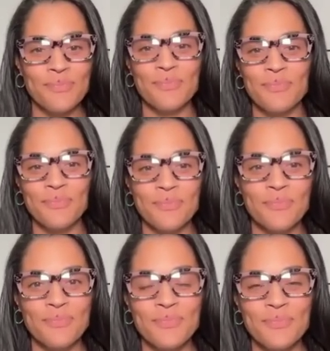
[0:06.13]

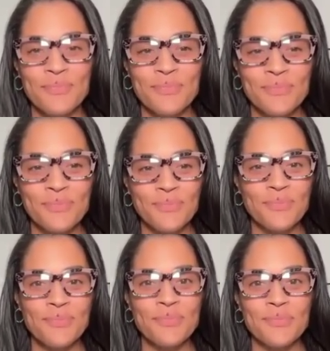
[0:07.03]

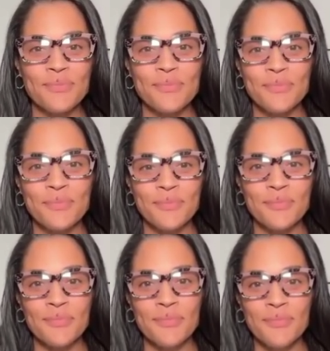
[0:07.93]

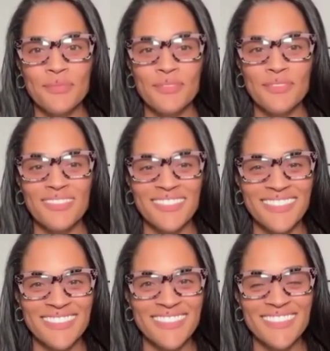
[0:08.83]

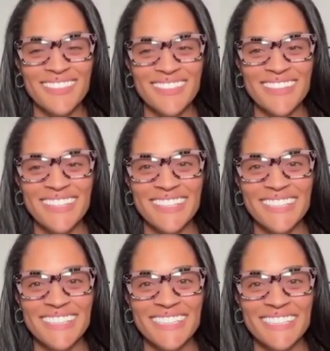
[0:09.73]

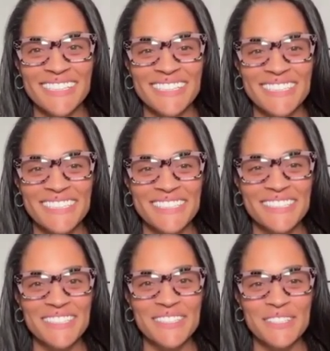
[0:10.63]

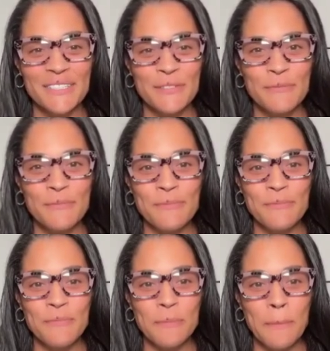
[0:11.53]

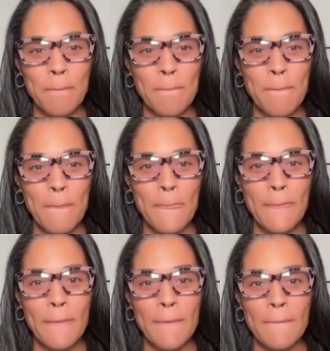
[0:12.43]

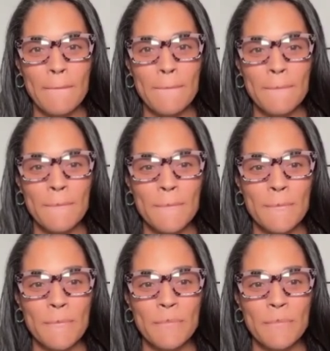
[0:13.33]
The person shown says nothing.